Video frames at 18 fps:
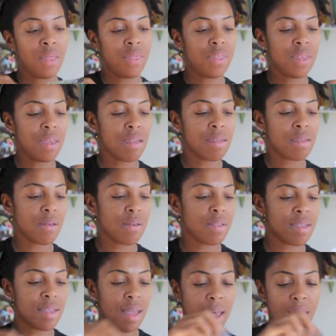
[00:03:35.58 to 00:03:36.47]
These are
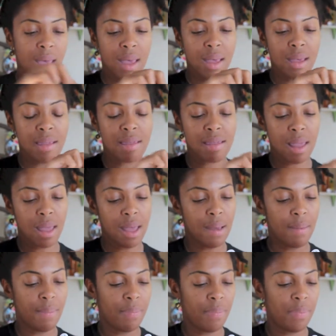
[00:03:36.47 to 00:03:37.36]
size
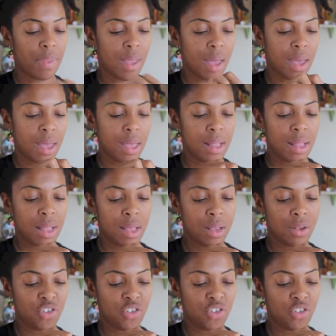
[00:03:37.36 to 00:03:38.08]
9